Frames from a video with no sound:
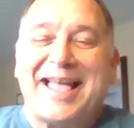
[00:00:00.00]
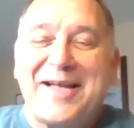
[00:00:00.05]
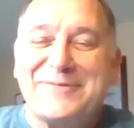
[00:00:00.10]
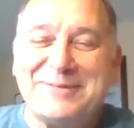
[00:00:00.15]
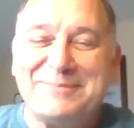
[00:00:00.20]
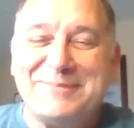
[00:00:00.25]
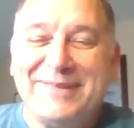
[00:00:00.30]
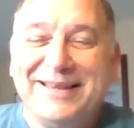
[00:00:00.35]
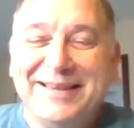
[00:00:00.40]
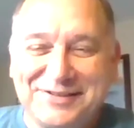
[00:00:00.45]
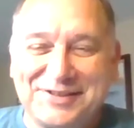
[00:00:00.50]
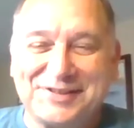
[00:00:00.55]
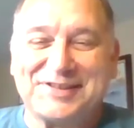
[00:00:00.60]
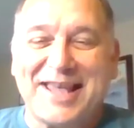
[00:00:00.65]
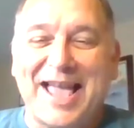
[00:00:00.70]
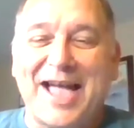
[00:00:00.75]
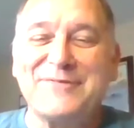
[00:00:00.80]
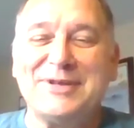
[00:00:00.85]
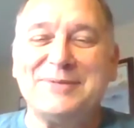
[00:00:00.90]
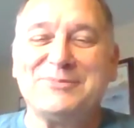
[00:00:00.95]
I, I got
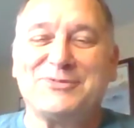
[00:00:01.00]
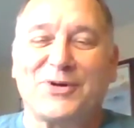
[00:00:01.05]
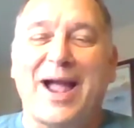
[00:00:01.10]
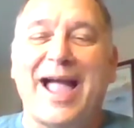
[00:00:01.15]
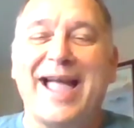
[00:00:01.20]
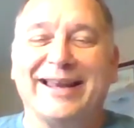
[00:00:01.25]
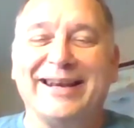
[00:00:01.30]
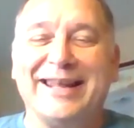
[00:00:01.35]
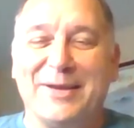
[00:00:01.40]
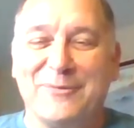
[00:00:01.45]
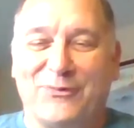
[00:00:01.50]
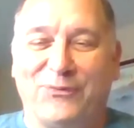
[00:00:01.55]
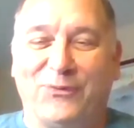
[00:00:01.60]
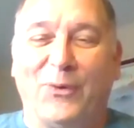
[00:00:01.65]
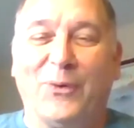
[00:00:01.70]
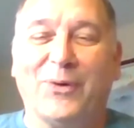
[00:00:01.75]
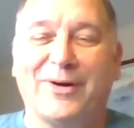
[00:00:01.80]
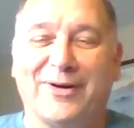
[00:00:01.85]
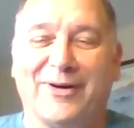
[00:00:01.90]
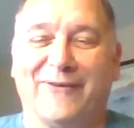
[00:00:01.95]
my answer right here.
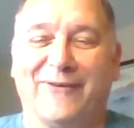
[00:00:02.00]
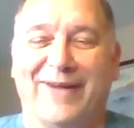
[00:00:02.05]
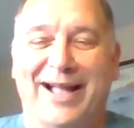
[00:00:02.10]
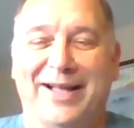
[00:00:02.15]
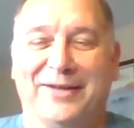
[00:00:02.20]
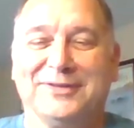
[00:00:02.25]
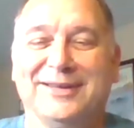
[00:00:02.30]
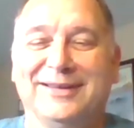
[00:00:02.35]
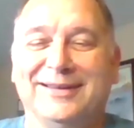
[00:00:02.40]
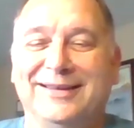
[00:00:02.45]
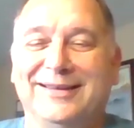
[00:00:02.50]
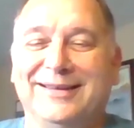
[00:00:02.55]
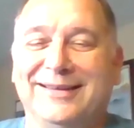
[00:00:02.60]
What am I doing?